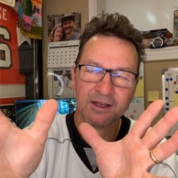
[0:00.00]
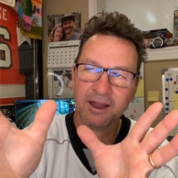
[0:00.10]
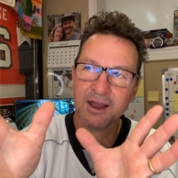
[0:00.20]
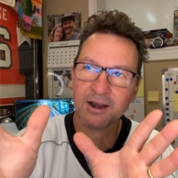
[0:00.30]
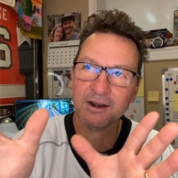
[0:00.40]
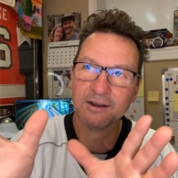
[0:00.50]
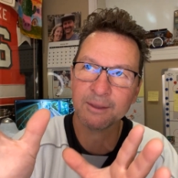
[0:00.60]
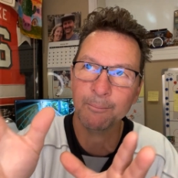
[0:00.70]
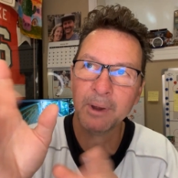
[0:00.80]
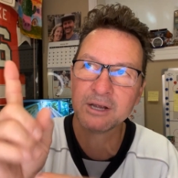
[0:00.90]
And
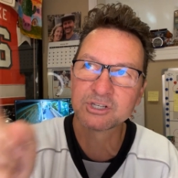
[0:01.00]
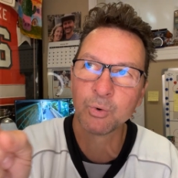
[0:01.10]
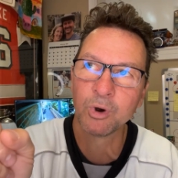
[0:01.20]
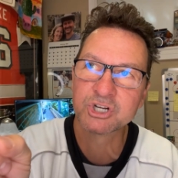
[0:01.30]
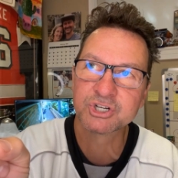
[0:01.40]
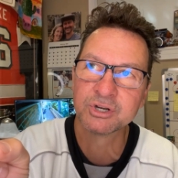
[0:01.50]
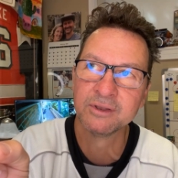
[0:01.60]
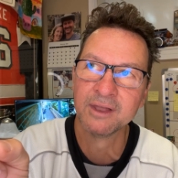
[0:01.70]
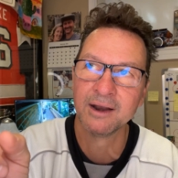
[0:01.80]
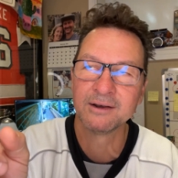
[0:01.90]
the best
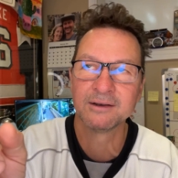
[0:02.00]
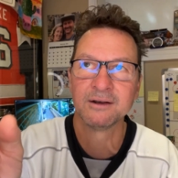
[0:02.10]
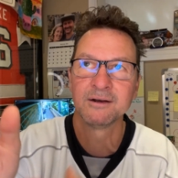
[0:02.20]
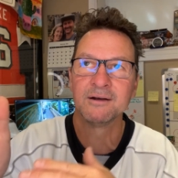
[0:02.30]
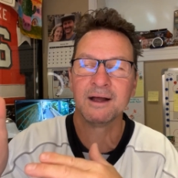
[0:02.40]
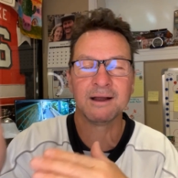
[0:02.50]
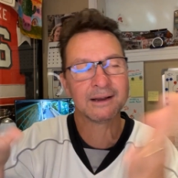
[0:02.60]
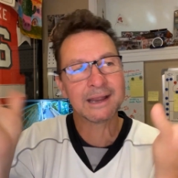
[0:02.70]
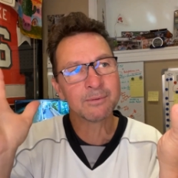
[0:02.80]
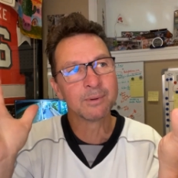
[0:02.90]
question that, I
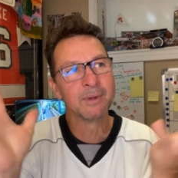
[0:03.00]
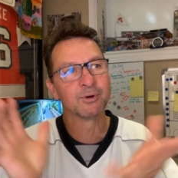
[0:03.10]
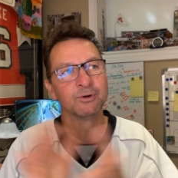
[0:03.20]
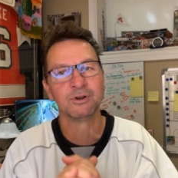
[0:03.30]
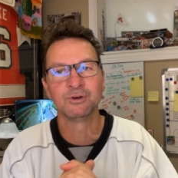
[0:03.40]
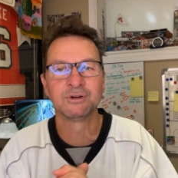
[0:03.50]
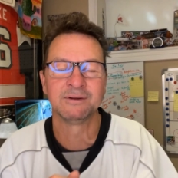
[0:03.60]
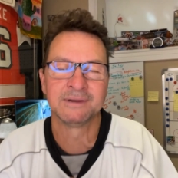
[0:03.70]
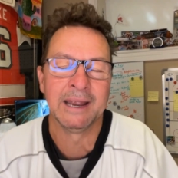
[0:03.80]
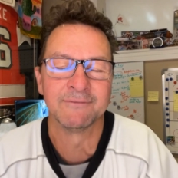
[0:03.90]
can't remember who
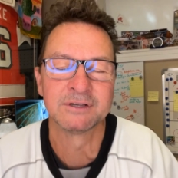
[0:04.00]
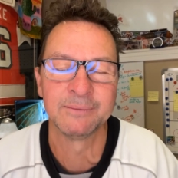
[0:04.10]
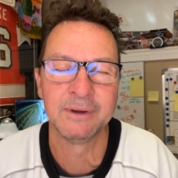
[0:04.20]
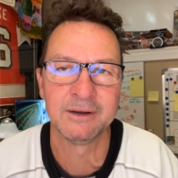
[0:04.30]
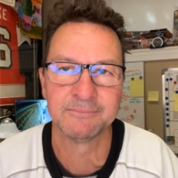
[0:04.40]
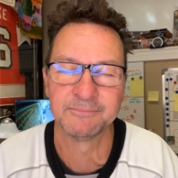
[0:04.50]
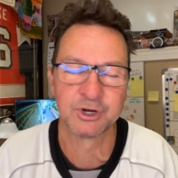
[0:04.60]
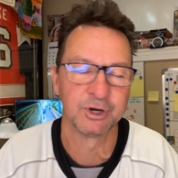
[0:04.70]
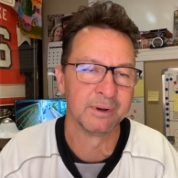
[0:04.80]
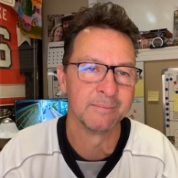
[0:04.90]
gave it to me. It
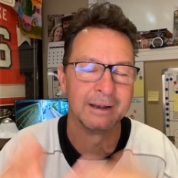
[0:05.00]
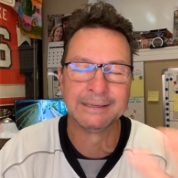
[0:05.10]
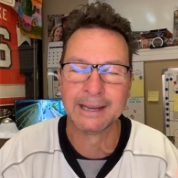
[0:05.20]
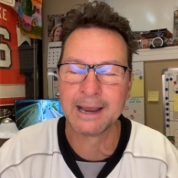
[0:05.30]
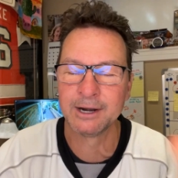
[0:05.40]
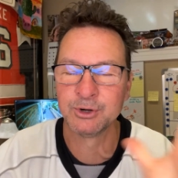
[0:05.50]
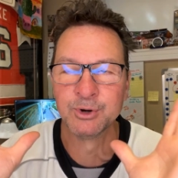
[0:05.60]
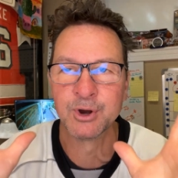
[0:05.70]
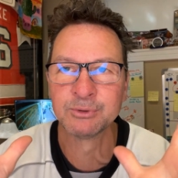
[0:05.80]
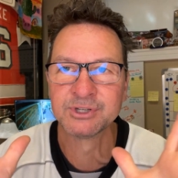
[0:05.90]
could have been my dad, who
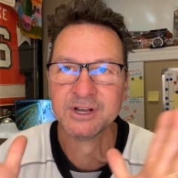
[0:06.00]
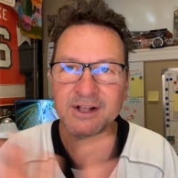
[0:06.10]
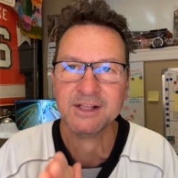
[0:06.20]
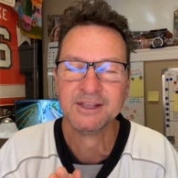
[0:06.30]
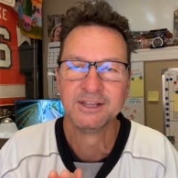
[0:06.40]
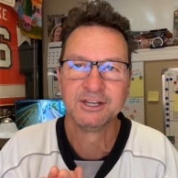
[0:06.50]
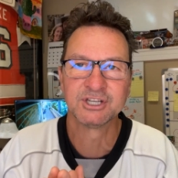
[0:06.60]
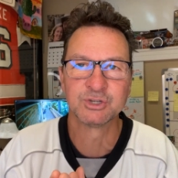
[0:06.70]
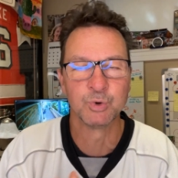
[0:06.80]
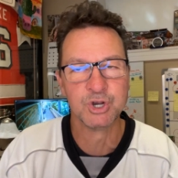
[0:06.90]
knows? He
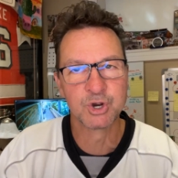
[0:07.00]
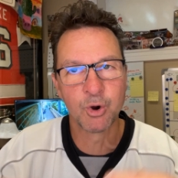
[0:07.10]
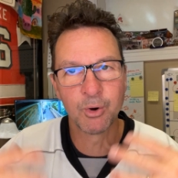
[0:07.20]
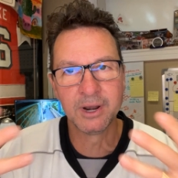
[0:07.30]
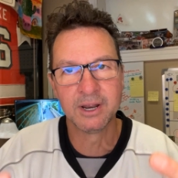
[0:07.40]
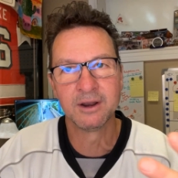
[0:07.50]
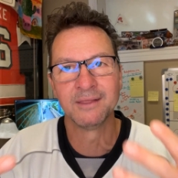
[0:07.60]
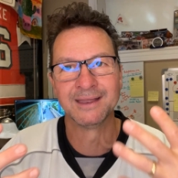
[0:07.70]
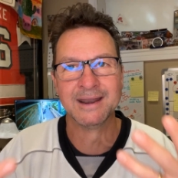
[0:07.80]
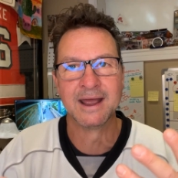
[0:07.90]
says, when you're going in
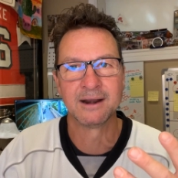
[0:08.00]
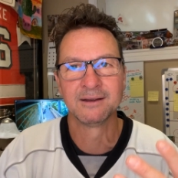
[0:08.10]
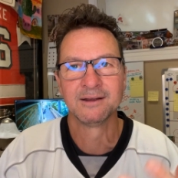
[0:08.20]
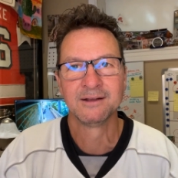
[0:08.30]
on the net,